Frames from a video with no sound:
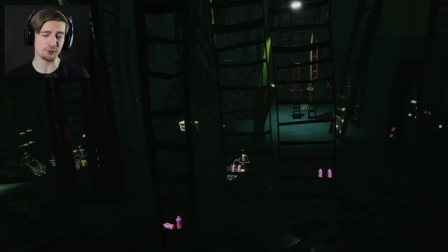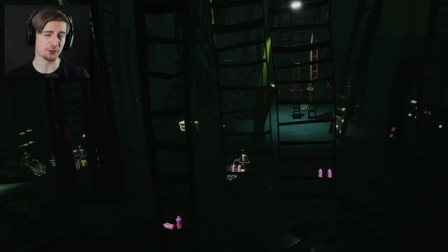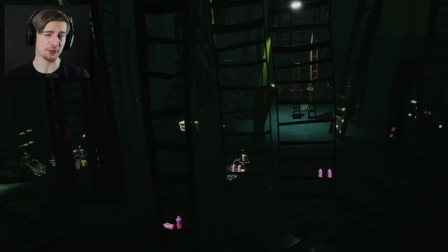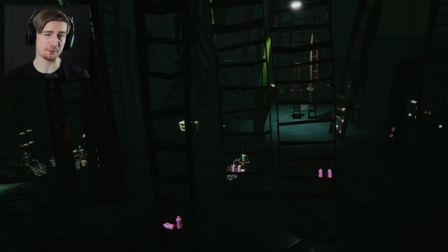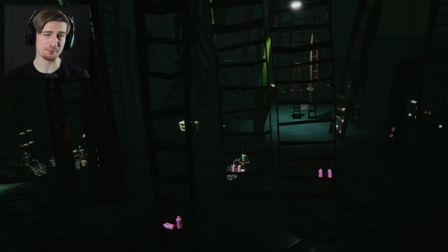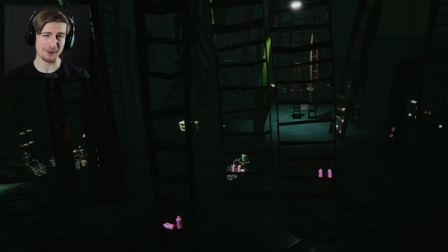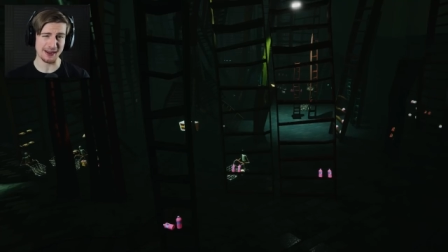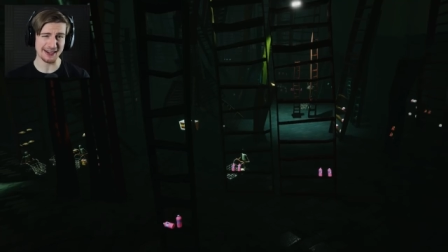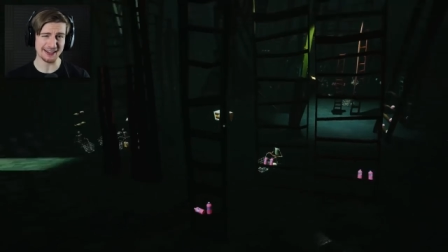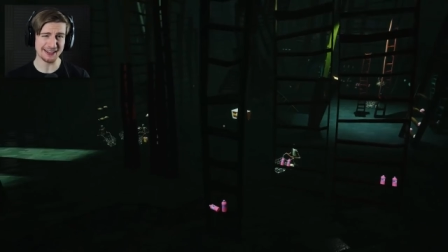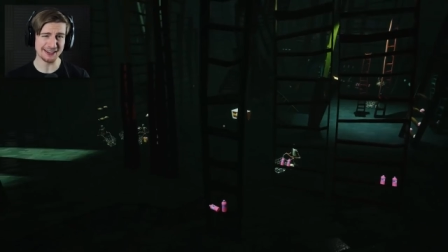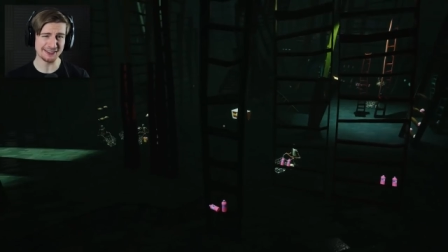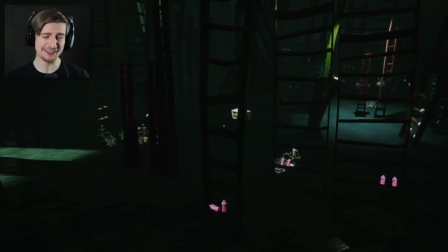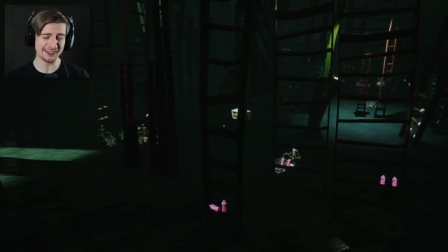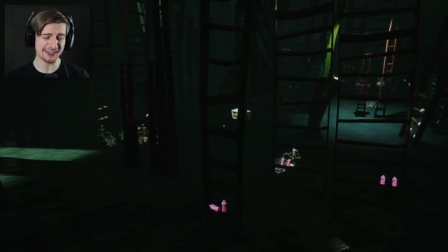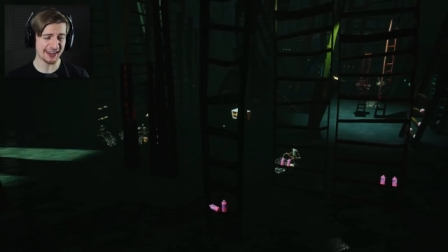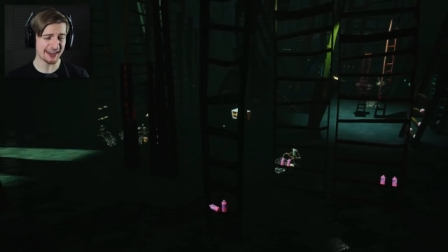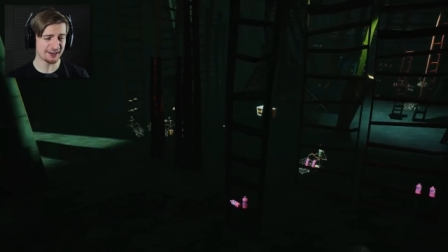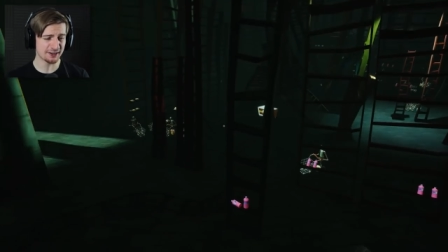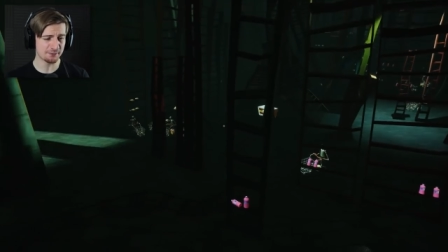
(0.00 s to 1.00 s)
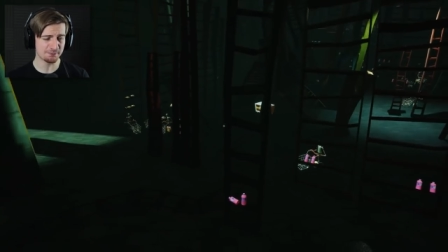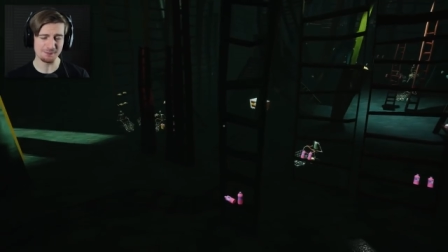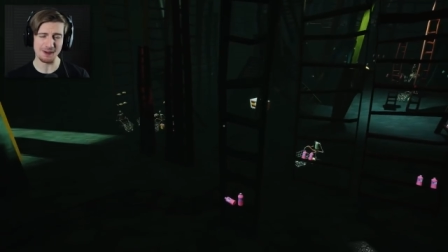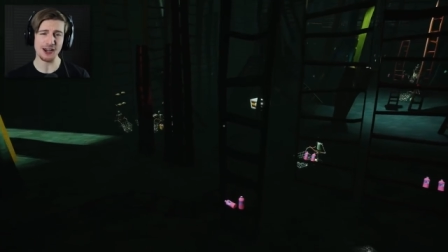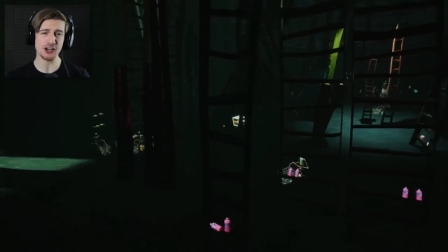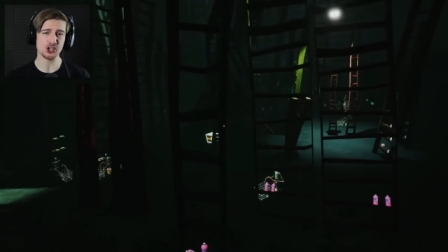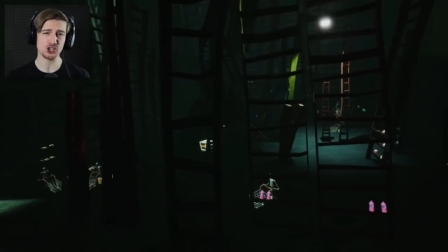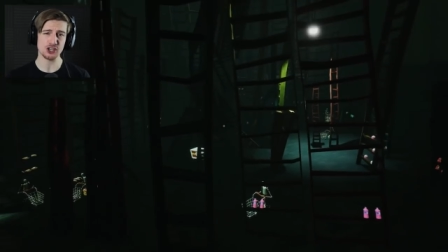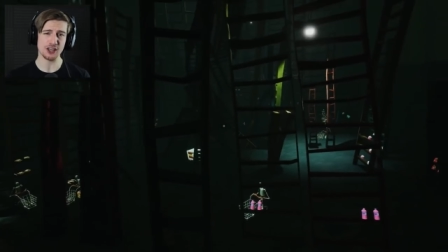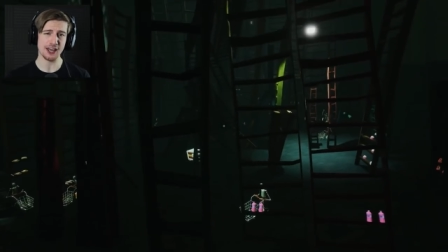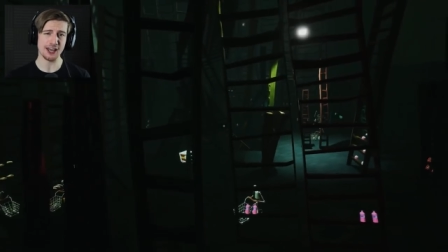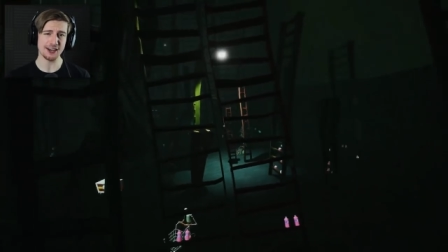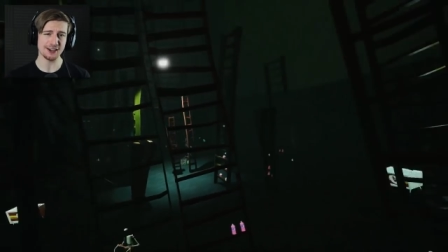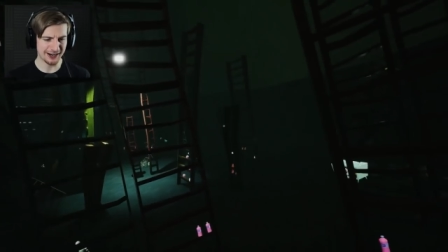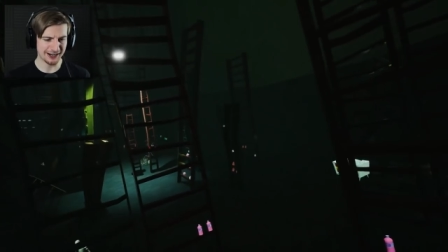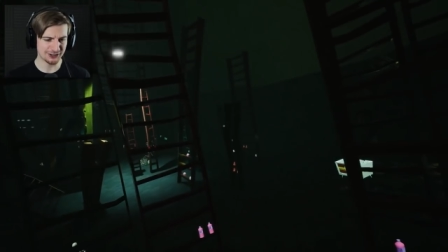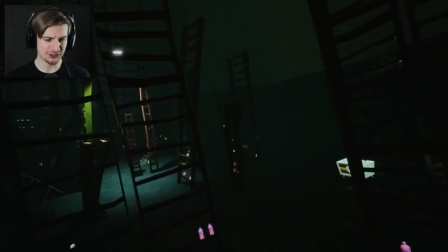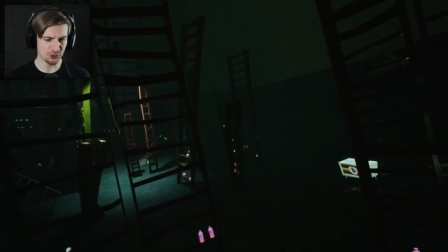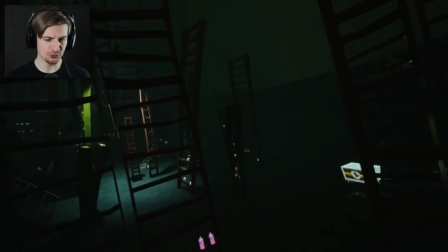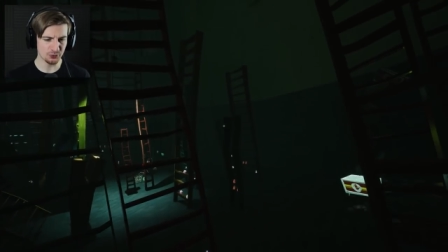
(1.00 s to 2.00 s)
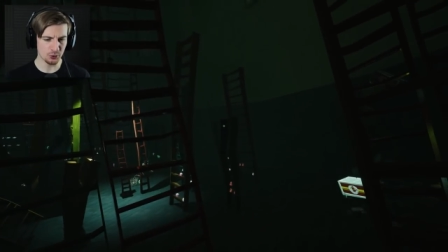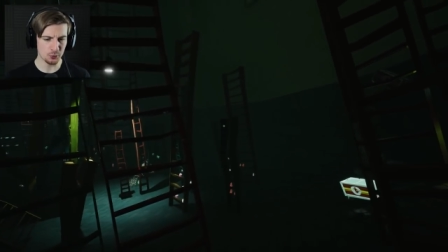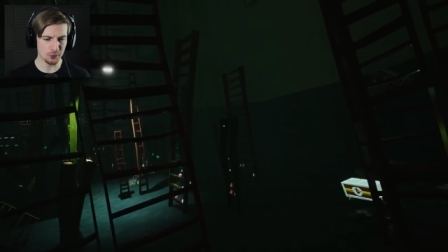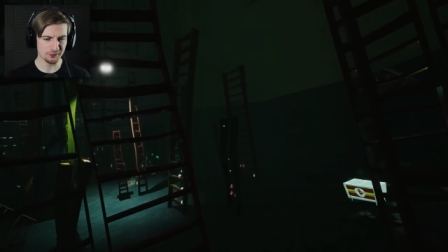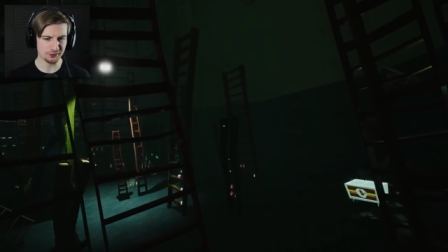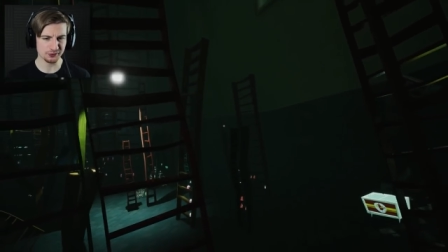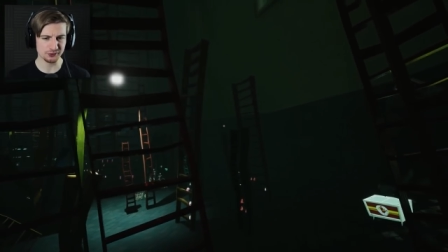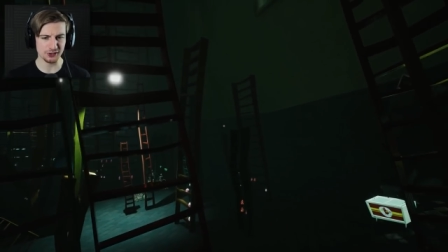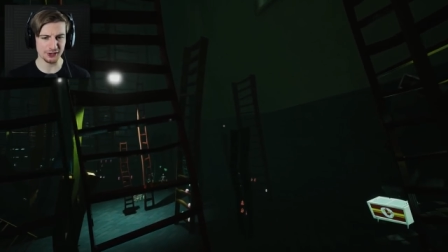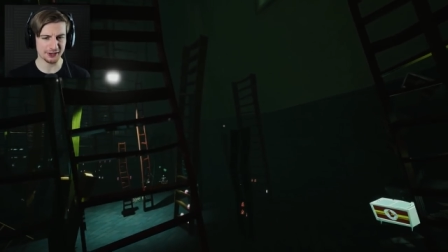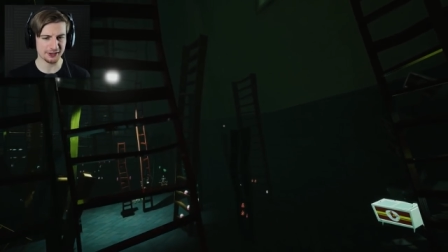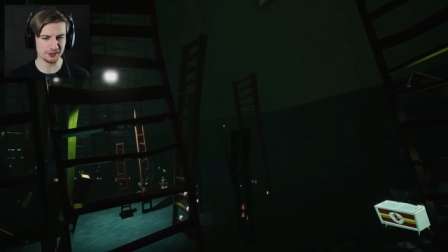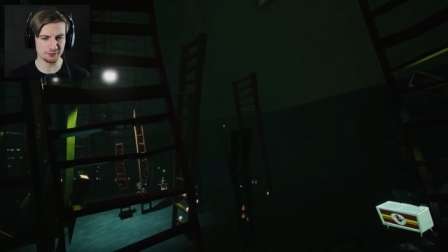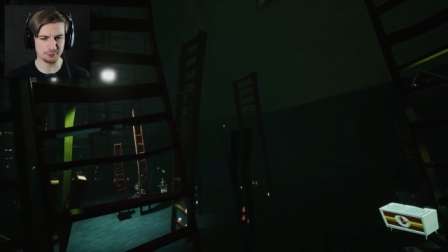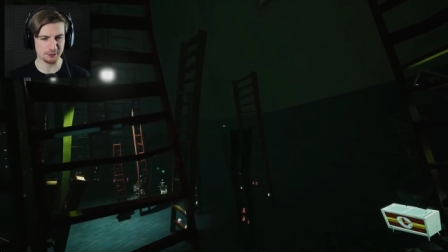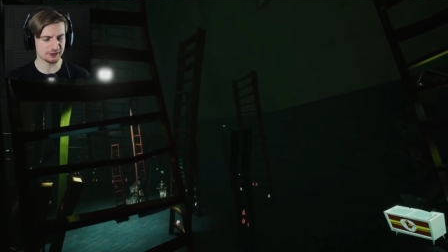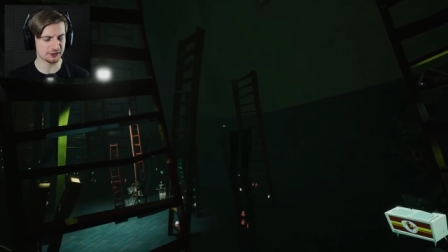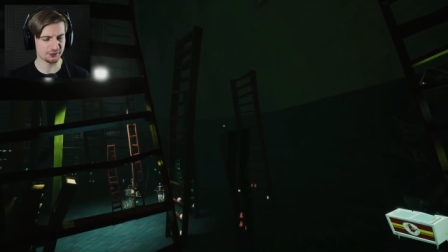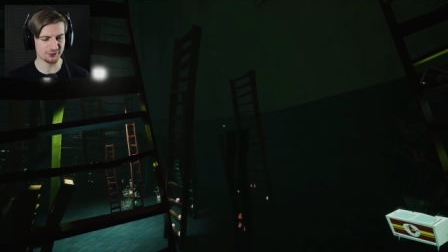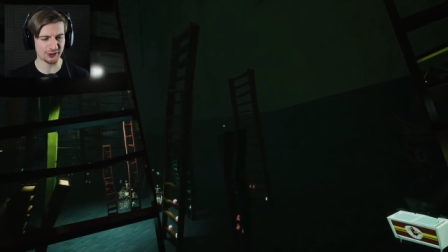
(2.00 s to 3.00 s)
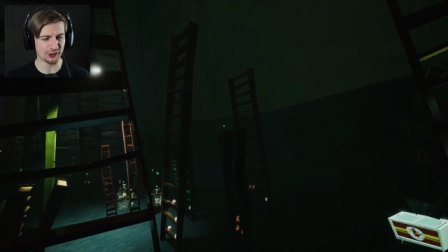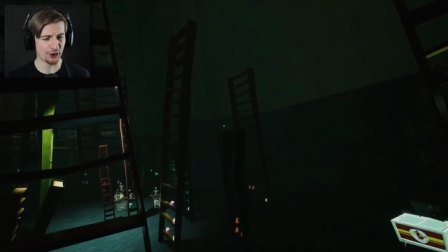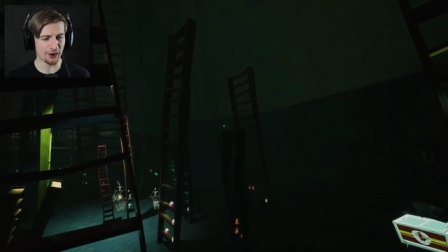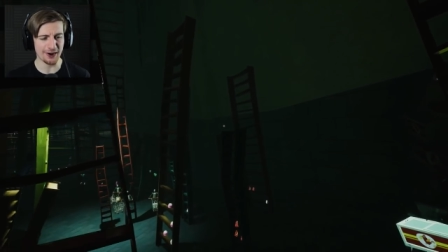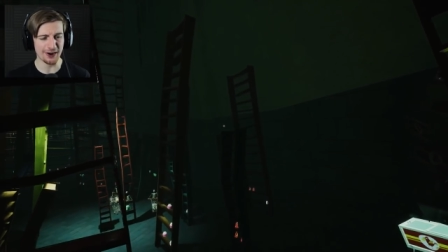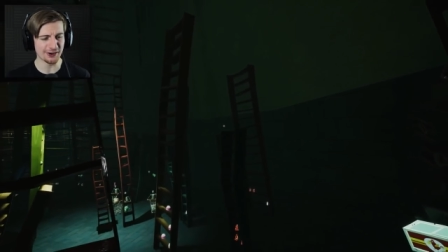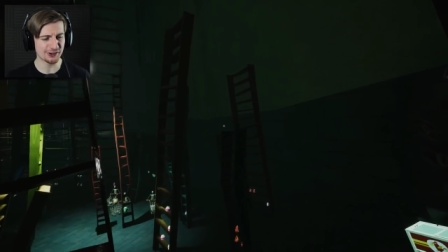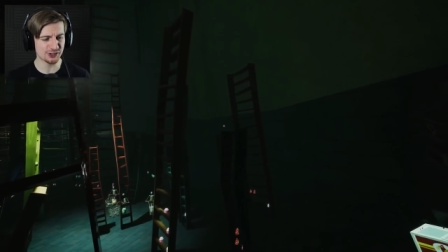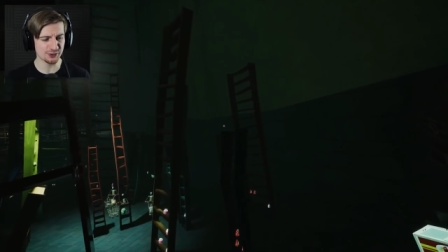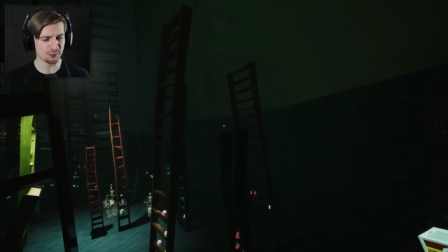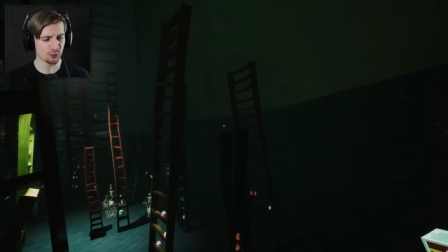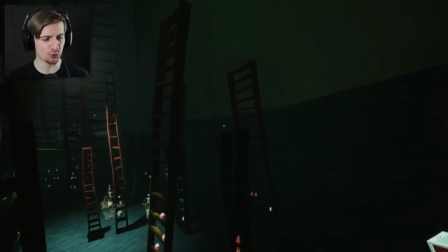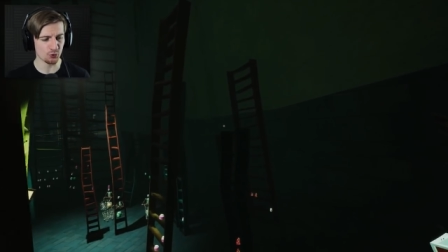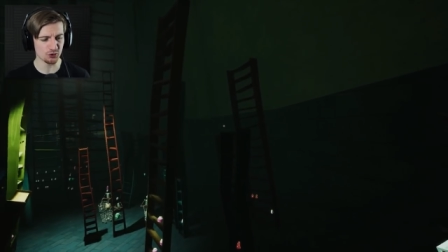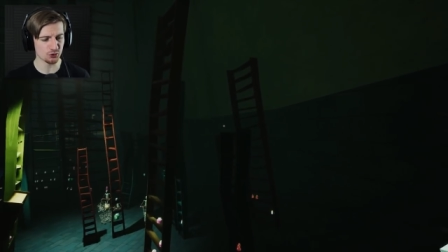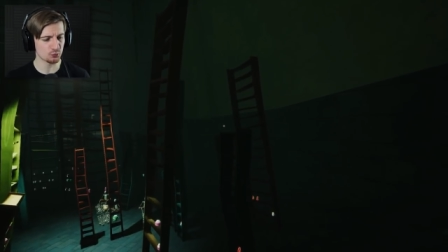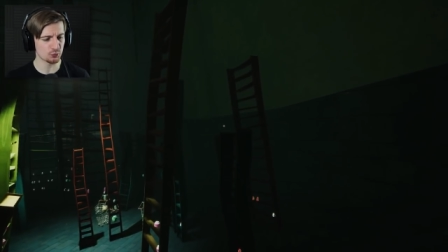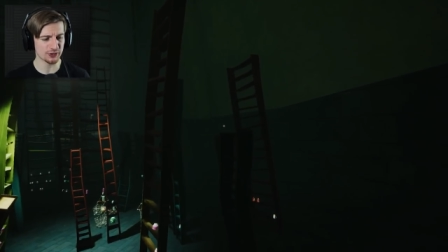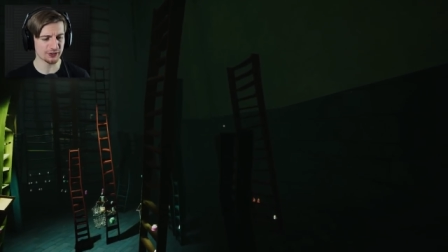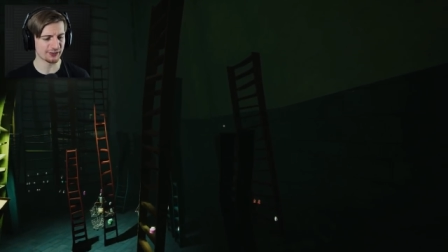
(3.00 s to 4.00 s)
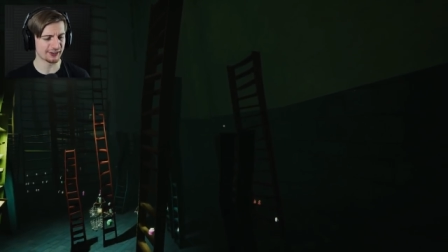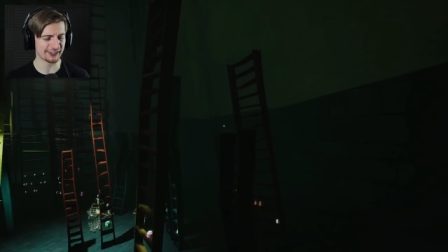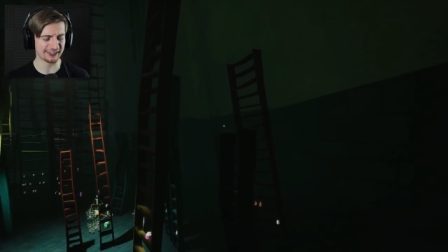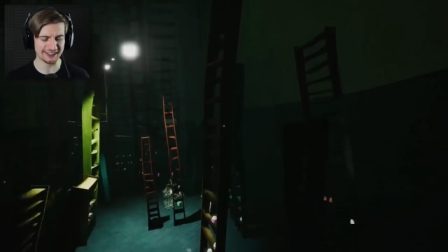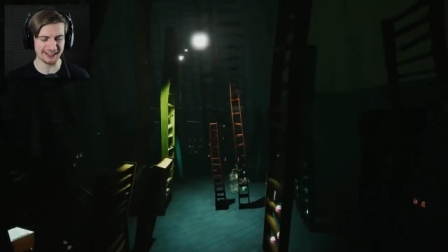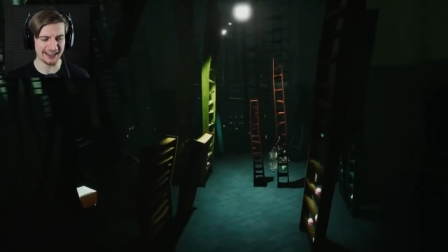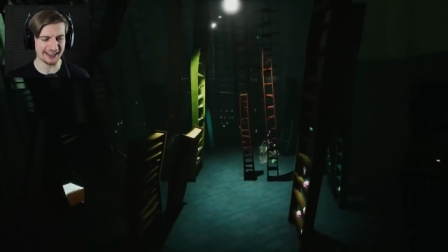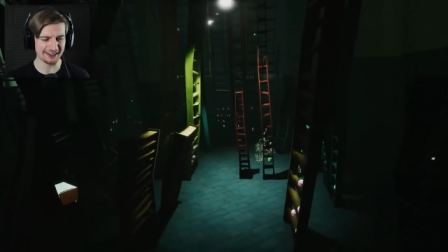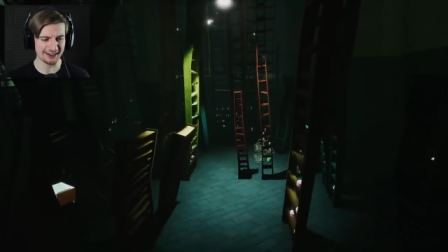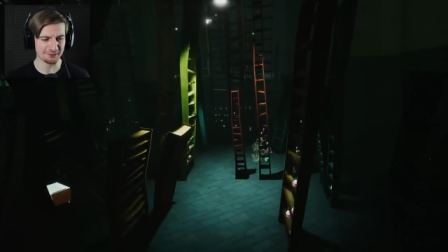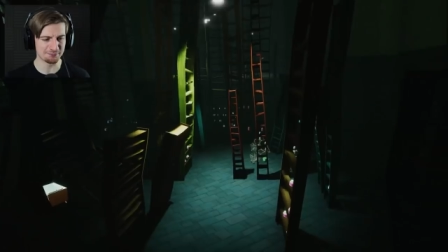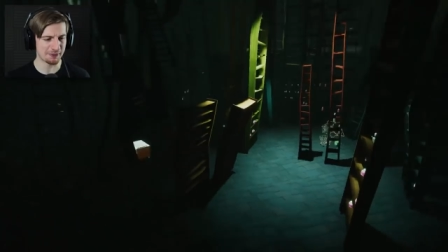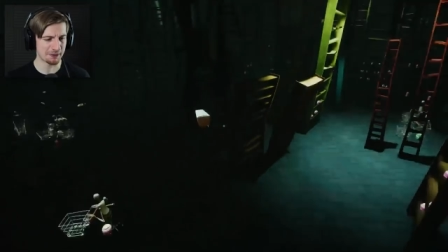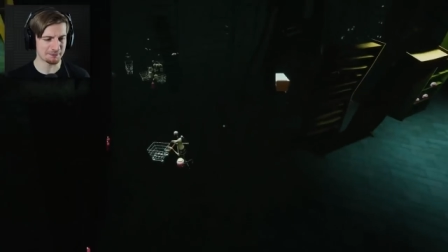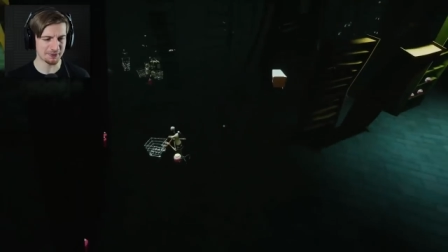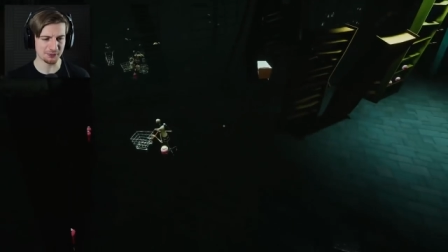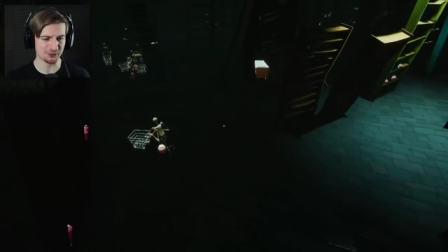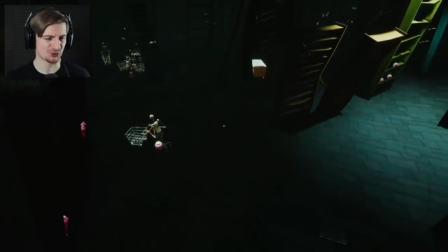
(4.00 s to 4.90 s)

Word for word: what the mannequins are getting and match that. I don't know if there's like a specific item order we got to get and maybe